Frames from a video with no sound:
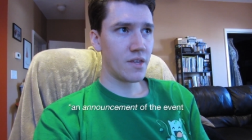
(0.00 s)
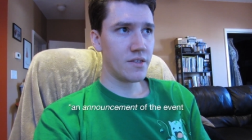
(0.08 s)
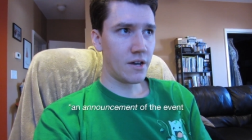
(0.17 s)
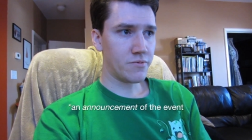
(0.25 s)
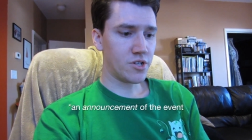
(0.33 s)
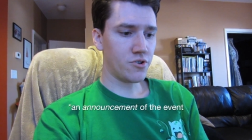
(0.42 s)

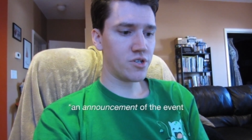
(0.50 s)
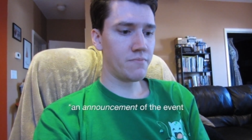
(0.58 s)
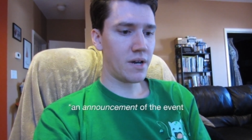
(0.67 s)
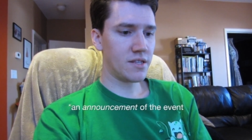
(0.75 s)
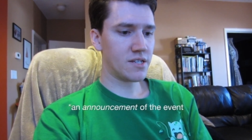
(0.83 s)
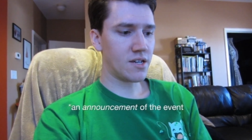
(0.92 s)
that was hosted
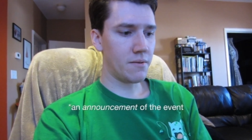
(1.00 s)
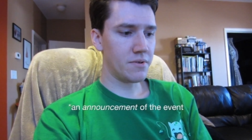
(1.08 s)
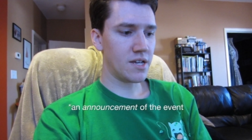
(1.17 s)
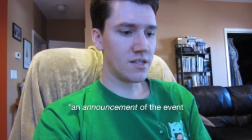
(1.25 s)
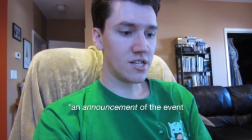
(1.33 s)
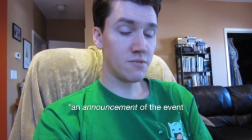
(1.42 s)
by this
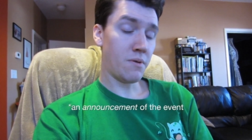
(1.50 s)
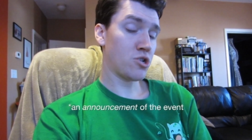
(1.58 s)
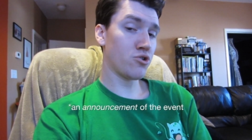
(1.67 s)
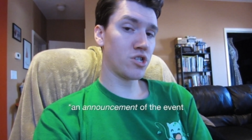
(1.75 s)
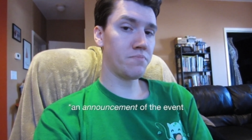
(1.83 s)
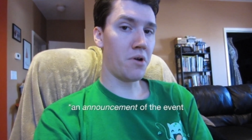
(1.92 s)
company, and the
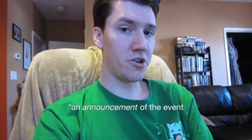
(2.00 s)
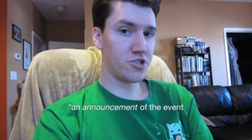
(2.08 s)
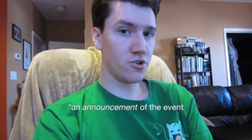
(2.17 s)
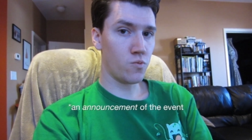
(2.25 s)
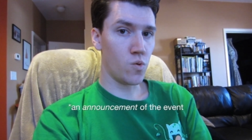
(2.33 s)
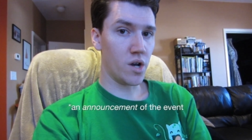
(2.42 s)
special
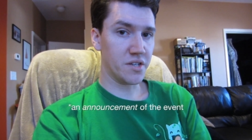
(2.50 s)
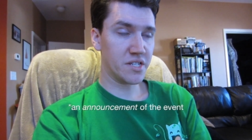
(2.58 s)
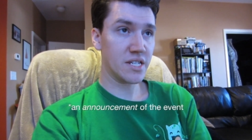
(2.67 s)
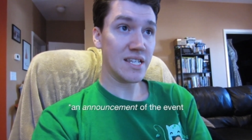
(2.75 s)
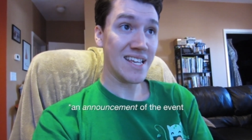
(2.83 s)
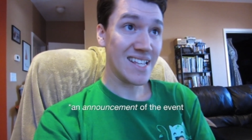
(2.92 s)
sponsor
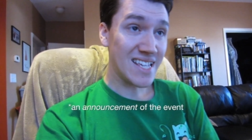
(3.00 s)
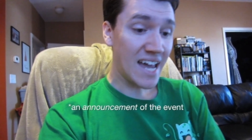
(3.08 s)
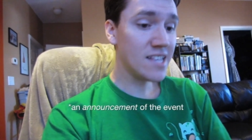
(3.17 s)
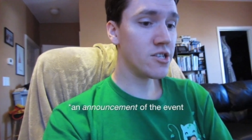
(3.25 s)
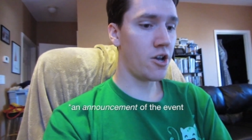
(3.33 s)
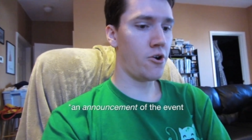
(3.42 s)
was
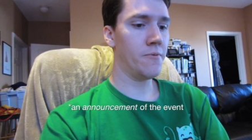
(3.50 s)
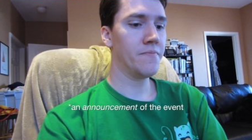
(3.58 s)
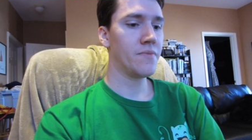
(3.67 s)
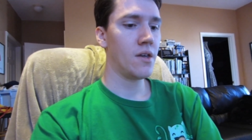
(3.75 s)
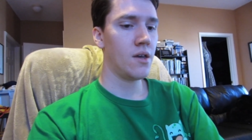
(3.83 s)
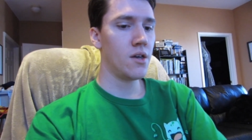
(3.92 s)
Nintendo.
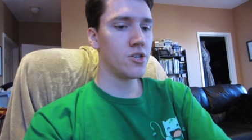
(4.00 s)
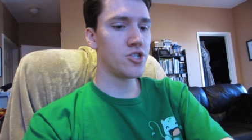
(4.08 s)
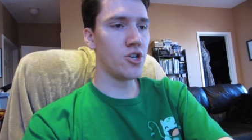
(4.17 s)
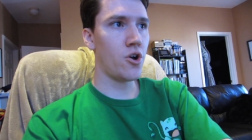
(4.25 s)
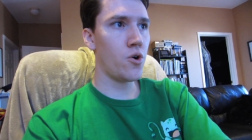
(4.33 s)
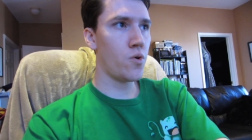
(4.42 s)

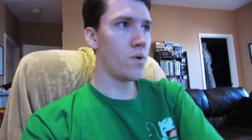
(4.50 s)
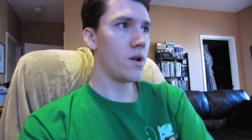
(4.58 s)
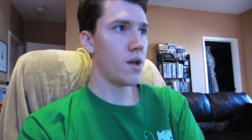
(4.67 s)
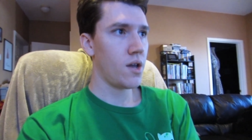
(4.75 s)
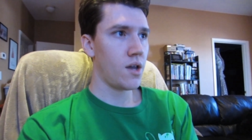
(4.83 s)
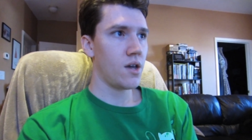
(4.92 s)
So
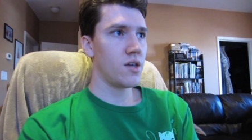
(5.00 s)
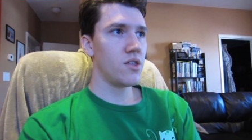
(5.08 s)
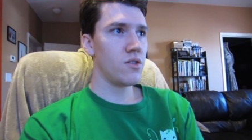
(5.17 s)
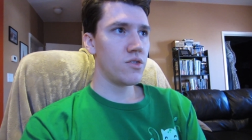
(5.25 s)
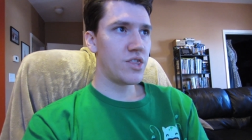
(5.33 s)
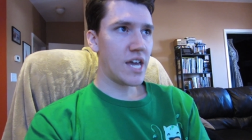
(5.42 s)

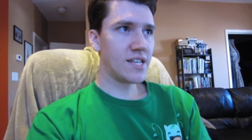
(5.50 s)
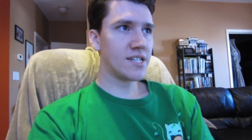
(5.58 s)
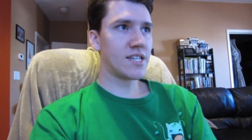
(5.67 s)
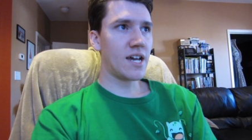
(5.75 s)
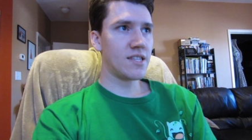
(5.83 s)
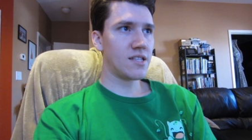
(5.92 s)
they
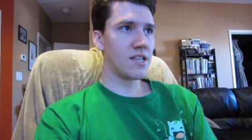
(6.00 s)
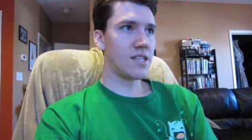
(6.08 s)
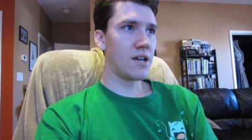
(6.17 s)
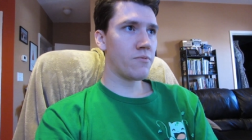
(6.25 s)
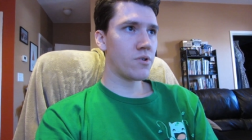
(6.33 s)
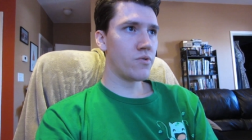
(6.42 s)
decided that
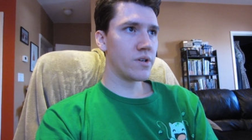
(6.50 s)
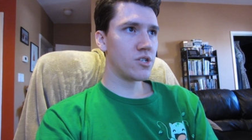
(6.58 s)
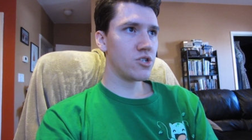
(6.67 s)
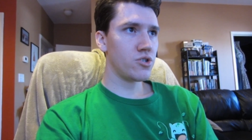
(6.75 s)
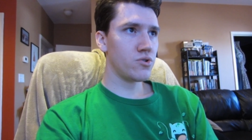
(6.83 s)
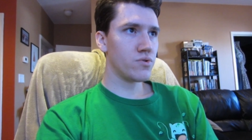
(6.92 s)
they were going
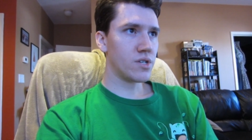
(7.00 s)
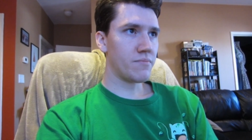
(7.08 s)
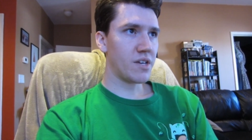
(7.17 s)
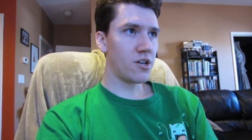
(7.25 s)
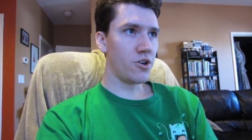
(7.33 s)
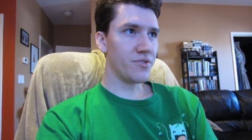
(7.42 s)
to do
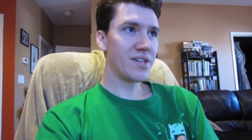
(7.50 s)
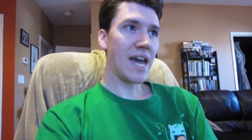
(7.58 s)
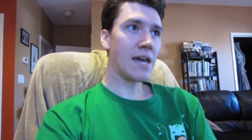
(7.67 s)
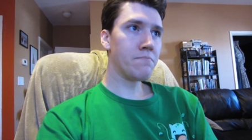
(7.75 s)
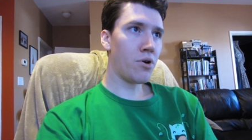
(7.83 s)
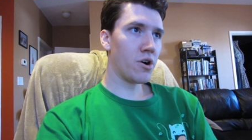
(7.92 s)
something called
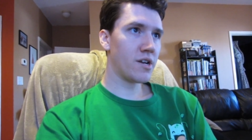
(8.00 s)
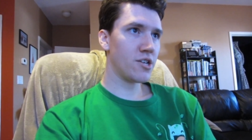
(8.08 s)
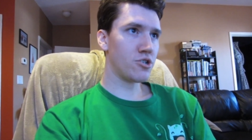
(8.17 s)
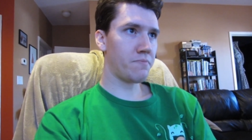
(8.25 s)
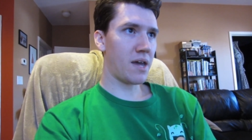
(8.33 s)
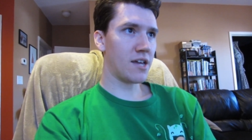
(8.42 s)
Game Party
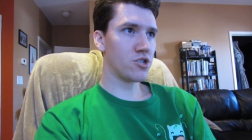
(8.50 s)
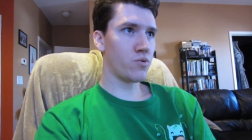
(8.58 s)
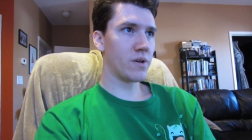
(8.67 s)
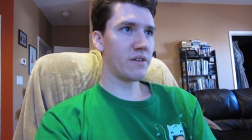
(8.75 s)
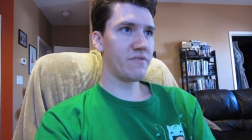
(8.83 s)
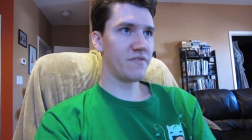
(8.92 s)
Japan
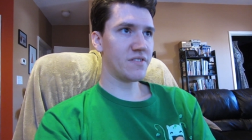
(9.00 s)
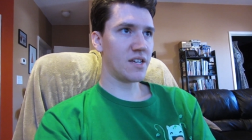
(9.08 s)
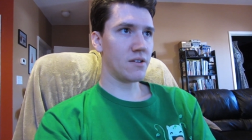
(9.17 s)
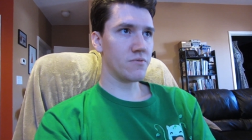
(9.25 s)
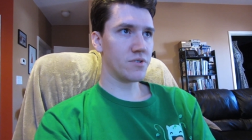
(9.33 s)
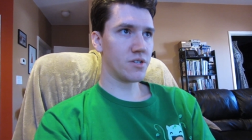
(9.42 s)

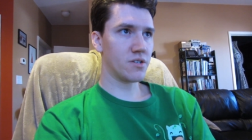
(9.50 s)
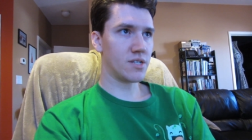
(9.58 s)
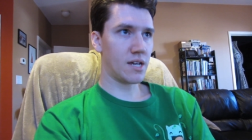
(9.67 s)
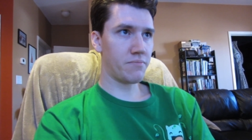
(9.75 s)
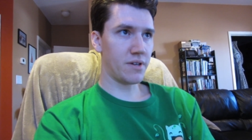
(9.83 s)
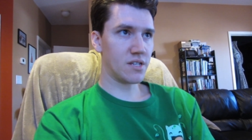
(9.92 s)
2015, which is going to
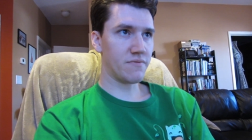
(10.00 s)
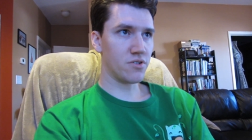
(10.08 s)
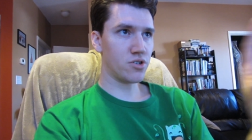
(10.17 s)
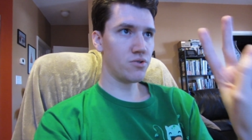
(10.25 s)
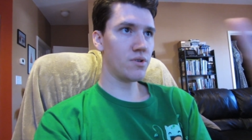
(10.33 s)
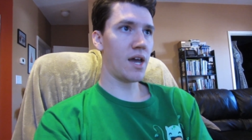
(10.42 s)
take place for
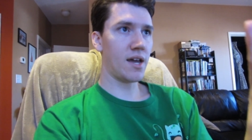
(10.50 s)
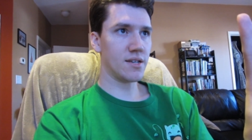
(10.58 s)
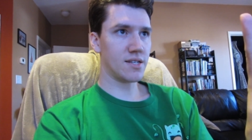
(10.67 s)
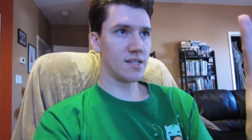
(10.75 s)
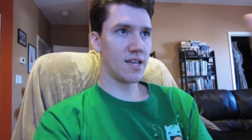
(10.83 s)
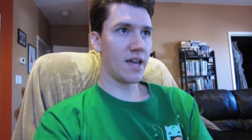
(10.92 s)
two
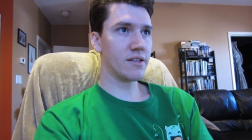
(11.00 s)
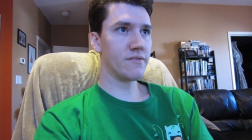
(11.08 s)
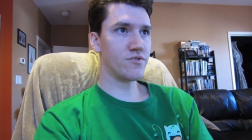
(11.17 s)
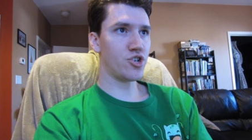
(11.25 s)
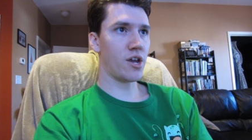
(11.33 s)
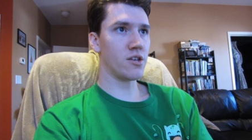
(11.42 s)
days at the end
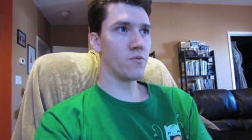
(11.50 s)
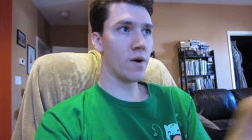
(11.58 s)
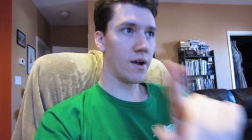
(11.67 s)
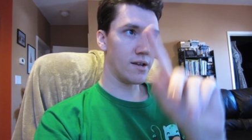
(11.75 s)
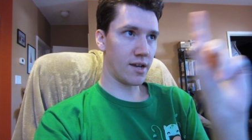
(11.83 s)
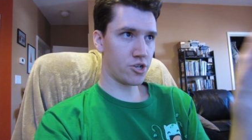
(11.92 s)
of
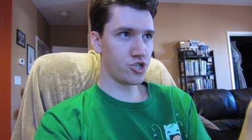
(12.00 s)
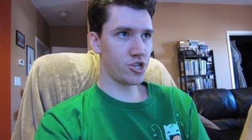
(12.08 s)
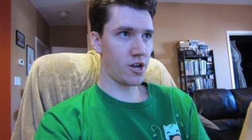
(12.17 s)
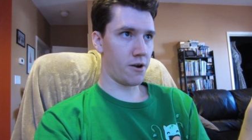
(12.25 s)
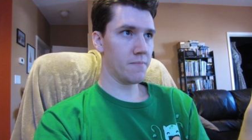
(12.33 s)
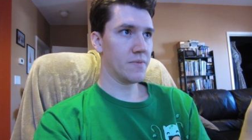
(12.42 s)
January next
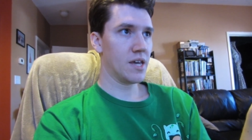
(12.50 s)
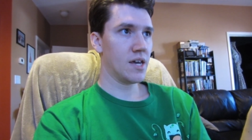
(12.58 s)
year.